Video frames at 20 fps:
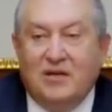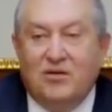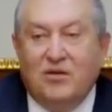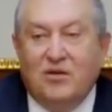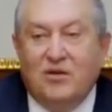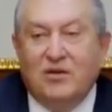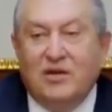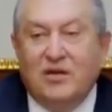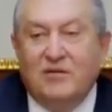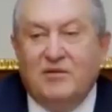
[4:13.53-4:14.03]

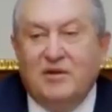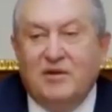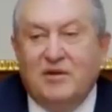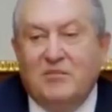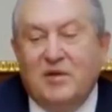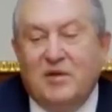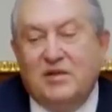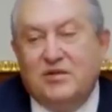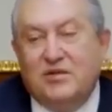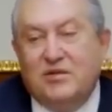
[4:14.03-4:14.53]
don't
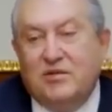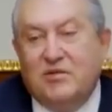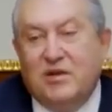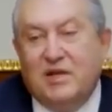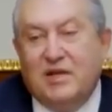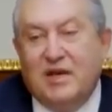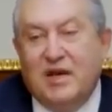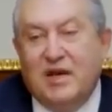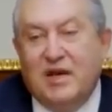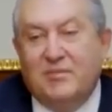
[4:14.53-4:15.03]
even mention
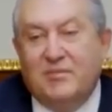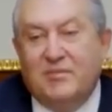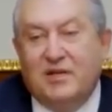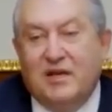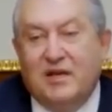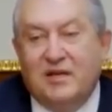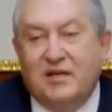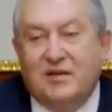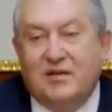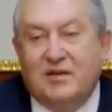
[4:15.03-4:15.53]
what
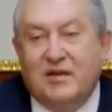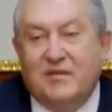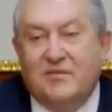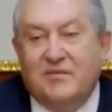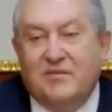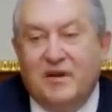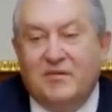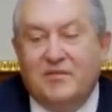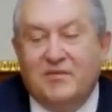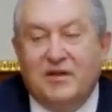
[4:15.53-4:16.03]
happened
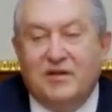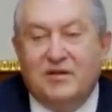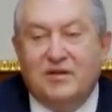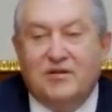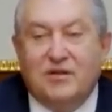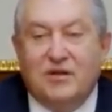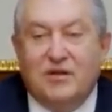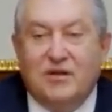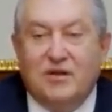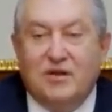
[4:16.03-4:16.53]
105
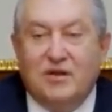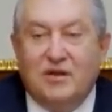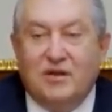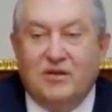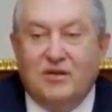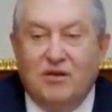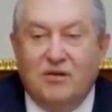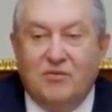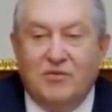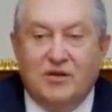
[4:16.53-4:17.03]
years
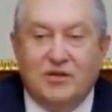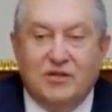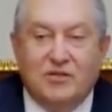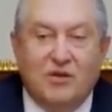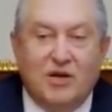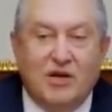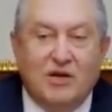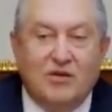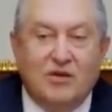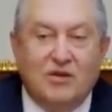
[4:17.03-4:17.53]
ago,
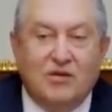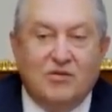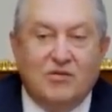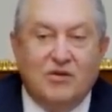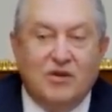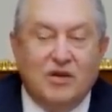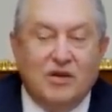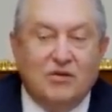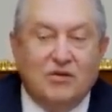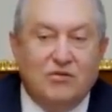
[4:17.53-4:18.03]
because we are not
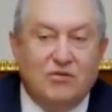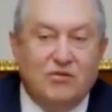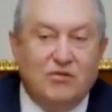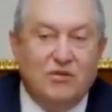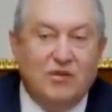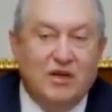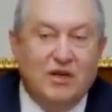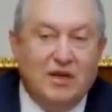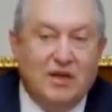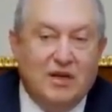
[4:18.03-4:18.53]
going
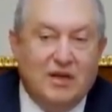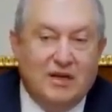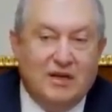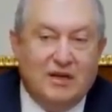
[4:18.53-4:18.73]
to